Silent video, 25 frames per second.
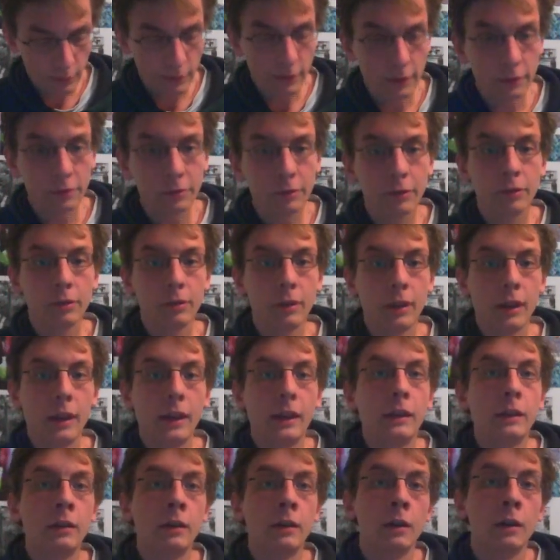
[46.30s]
this is
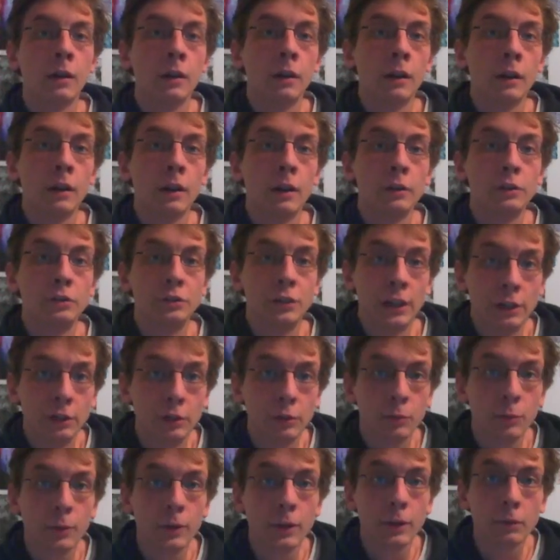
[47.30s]
a
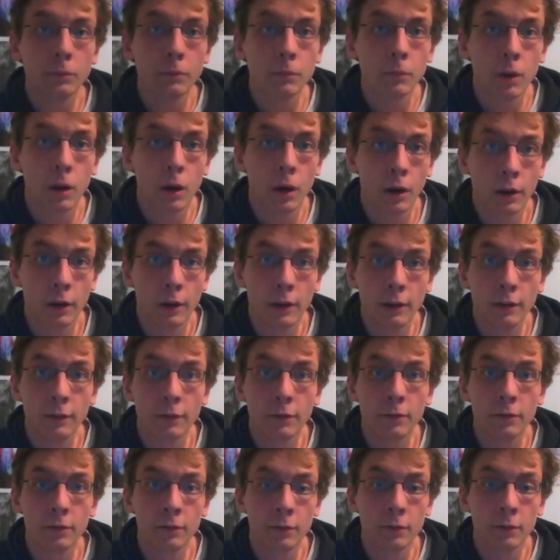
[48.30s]
genuine,
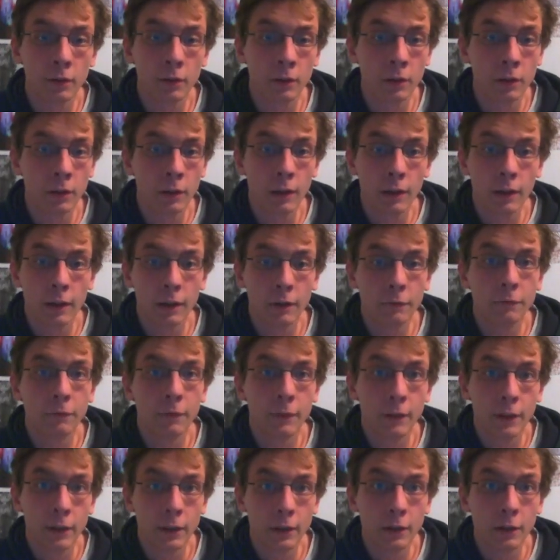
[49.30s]
honest
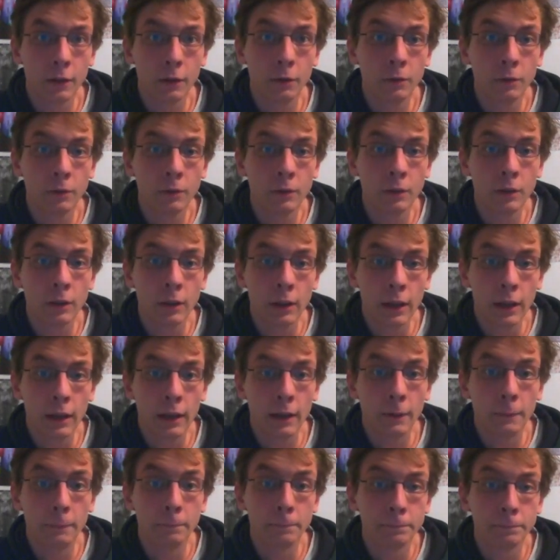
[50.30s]
video,
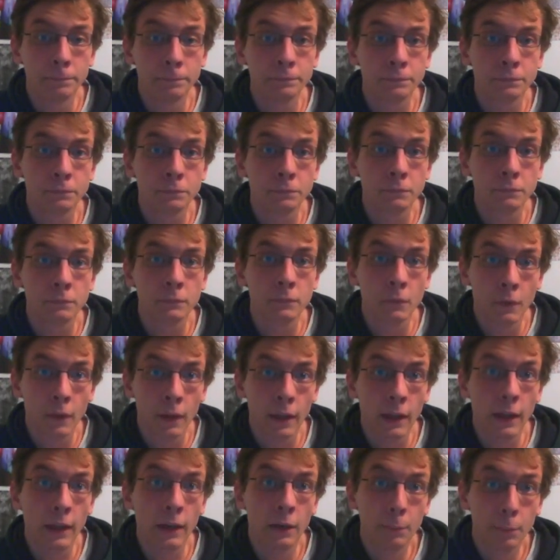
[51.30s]
um,
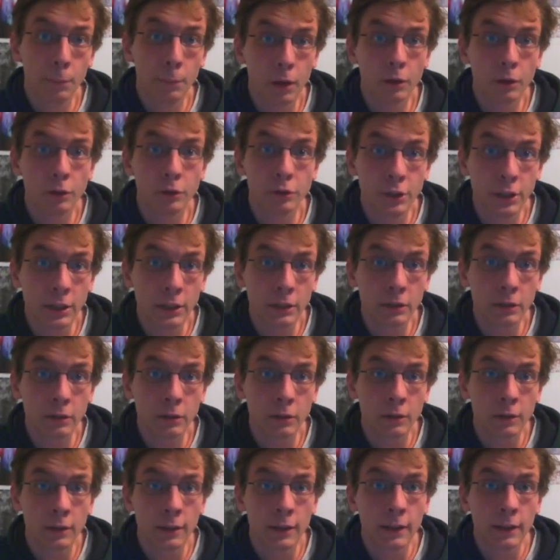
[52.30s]
apology,
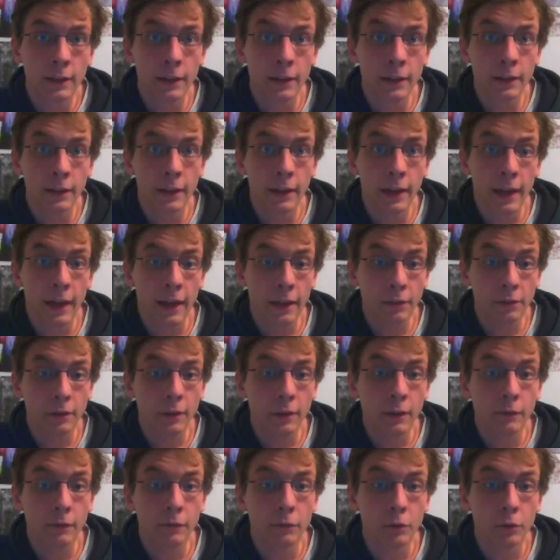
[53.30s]

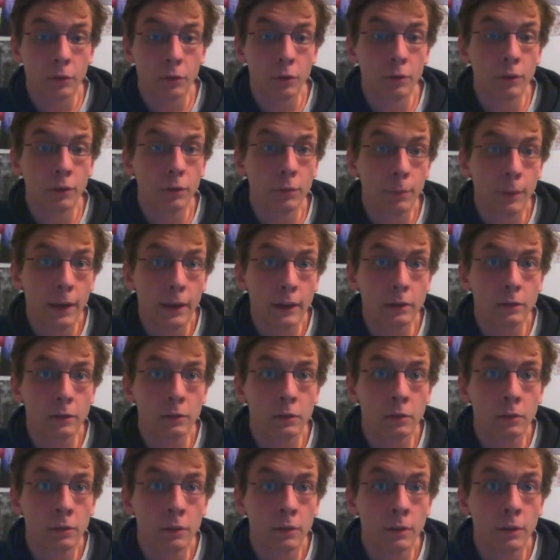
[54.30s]
asking for your
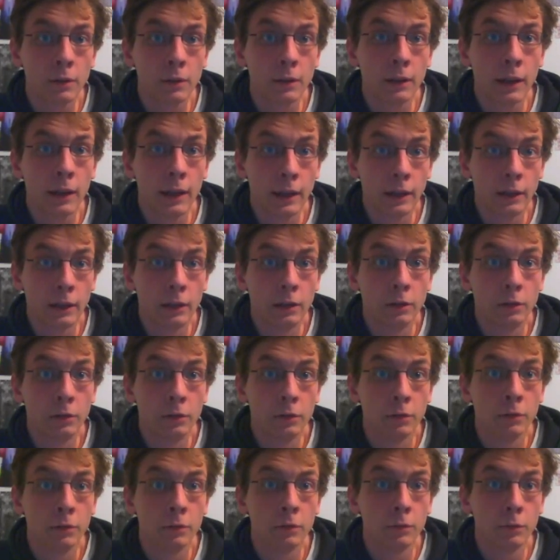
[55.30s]
respect, and
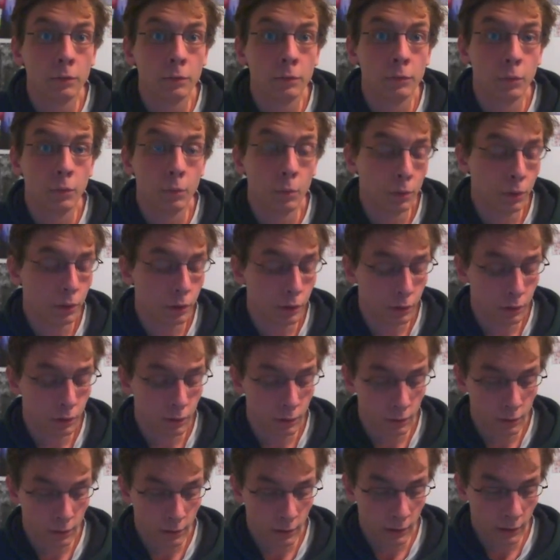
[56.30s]
for
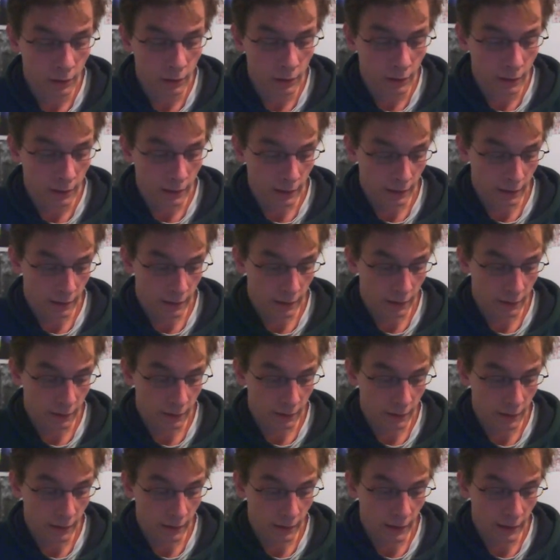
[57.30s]
uh,
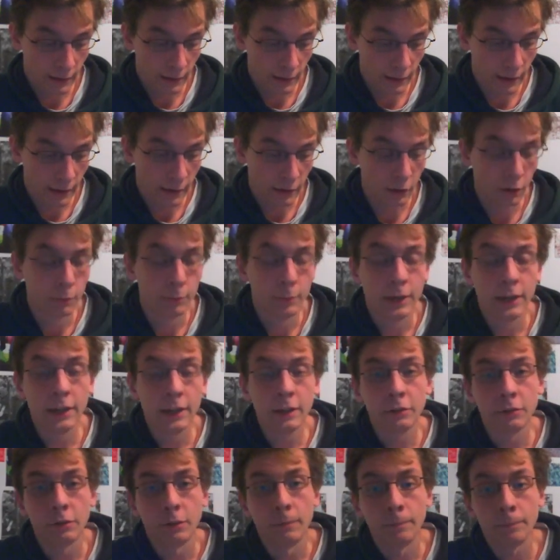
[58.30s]
a
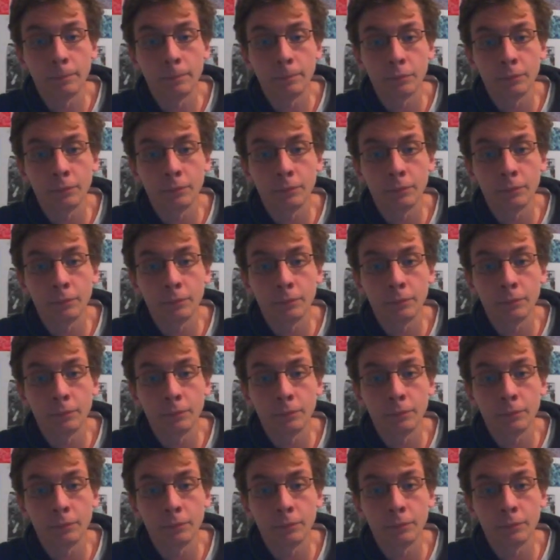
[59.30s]
nomination.